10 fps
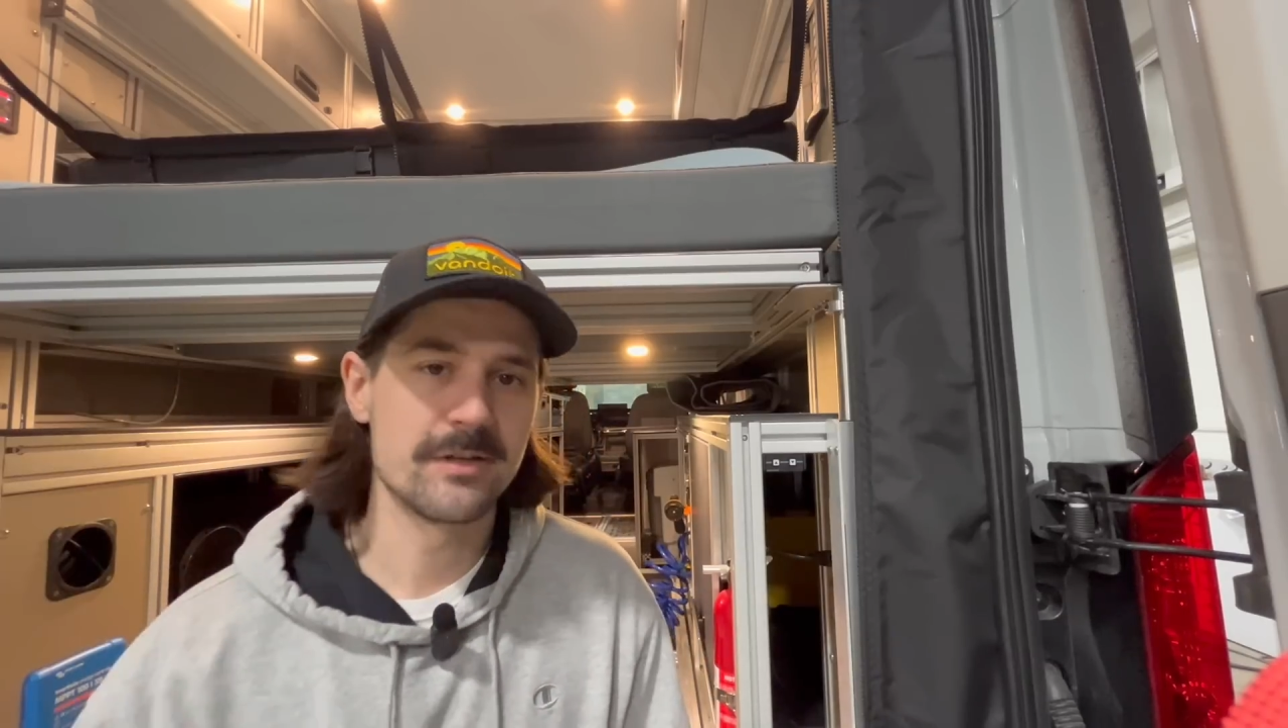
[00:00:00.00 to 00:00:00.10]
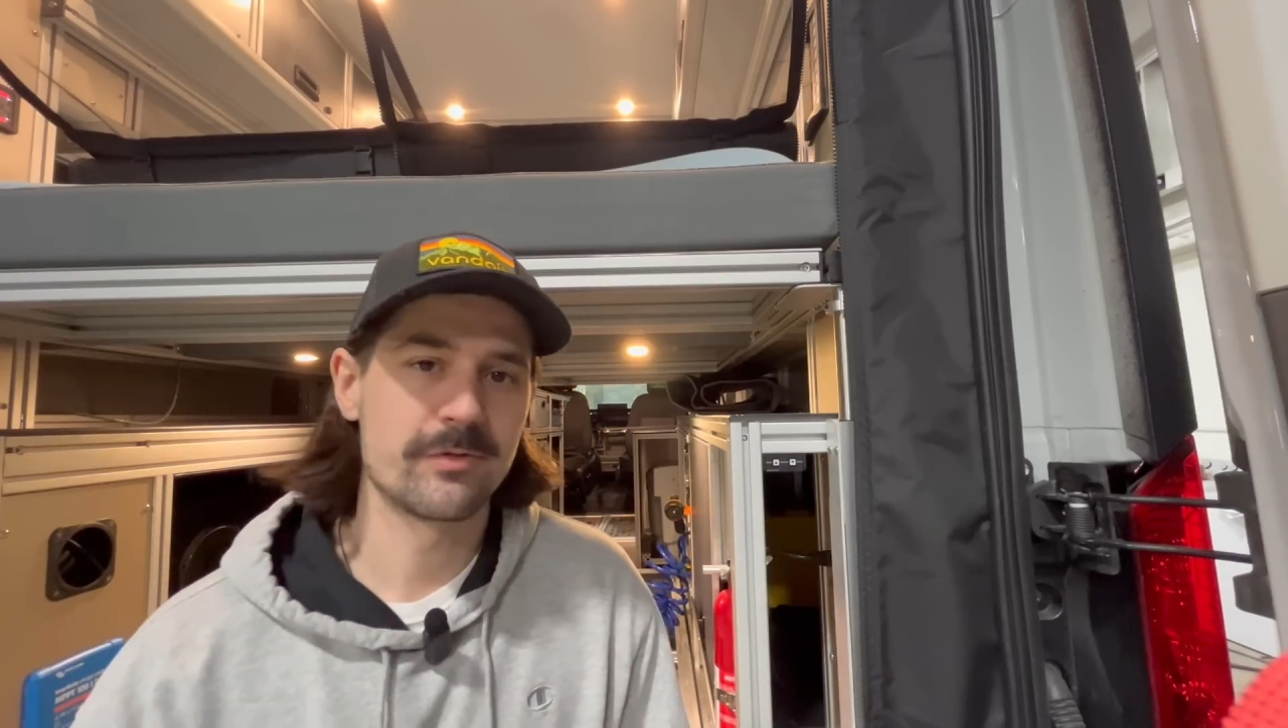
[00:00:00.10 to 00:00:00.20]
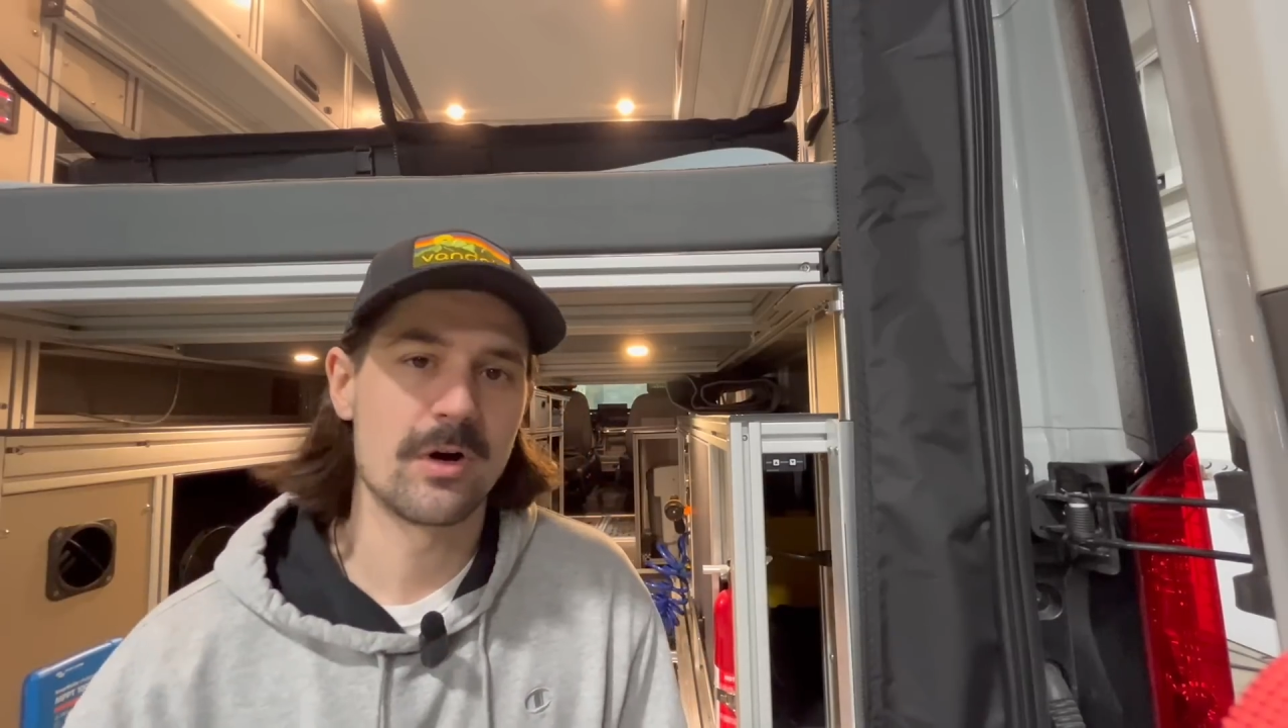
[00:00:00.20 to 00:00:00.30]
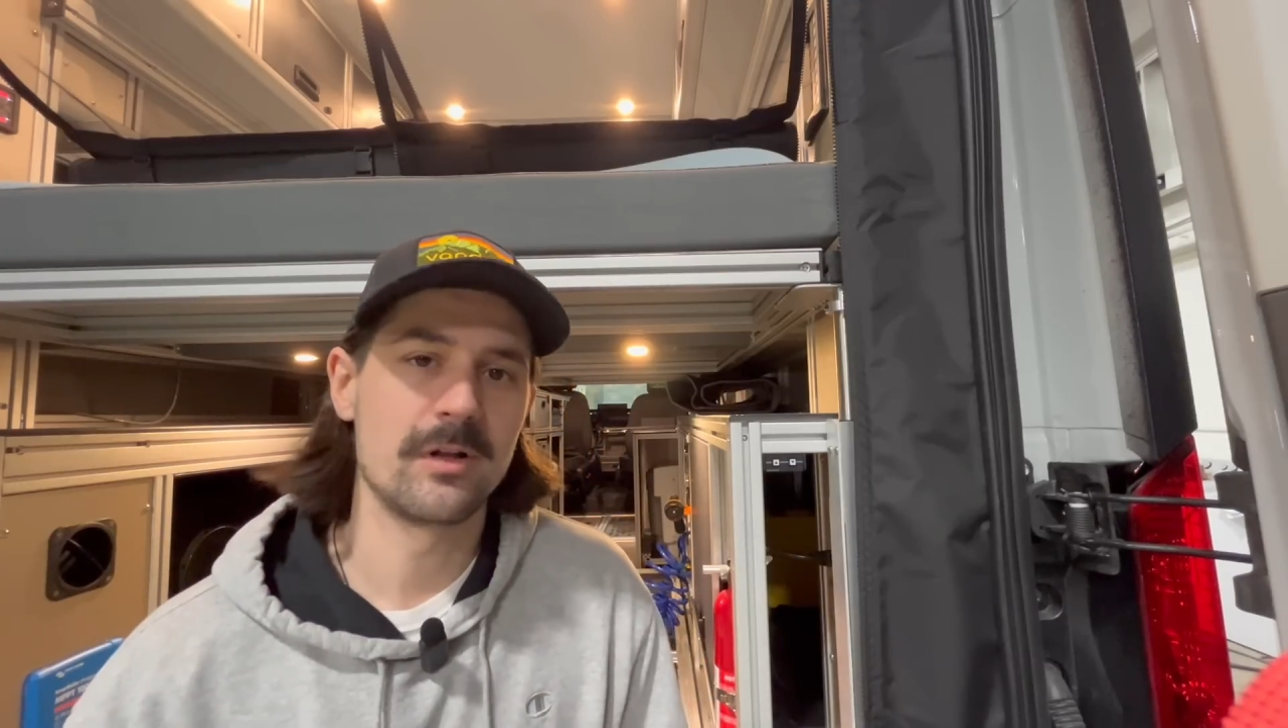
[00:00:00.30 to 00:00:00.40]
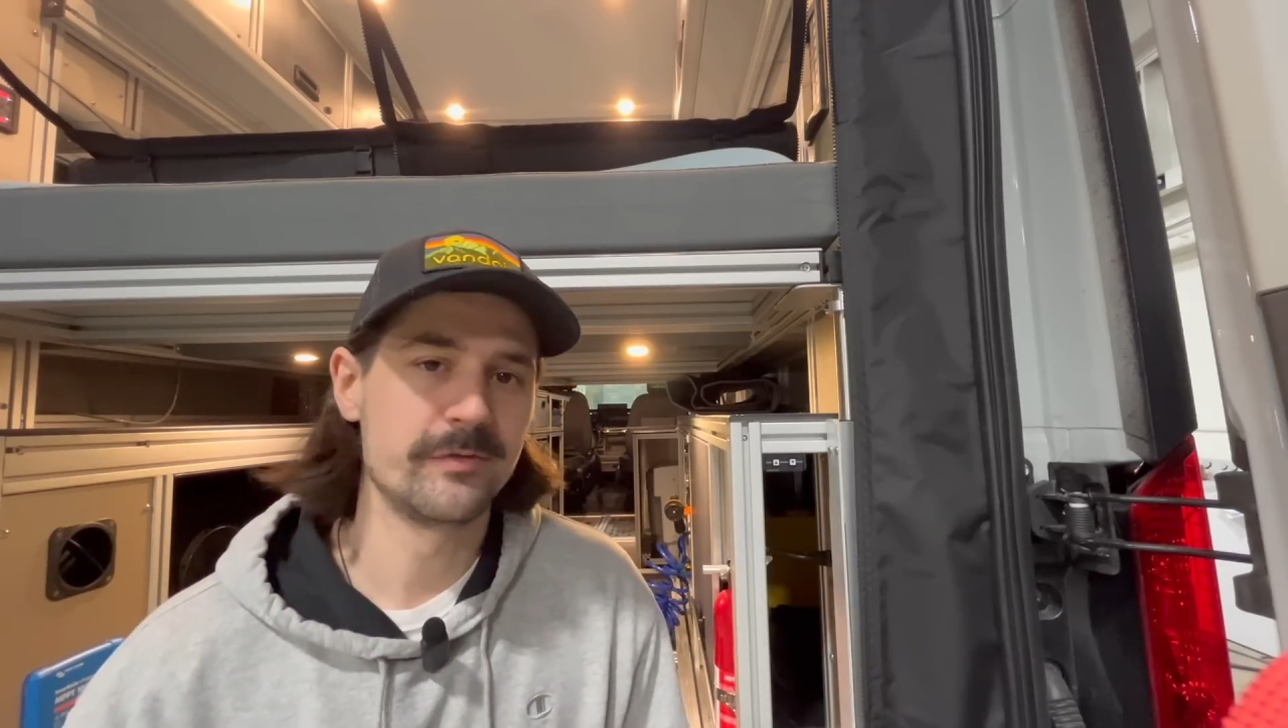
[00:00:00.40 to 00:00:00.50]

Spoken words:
it for all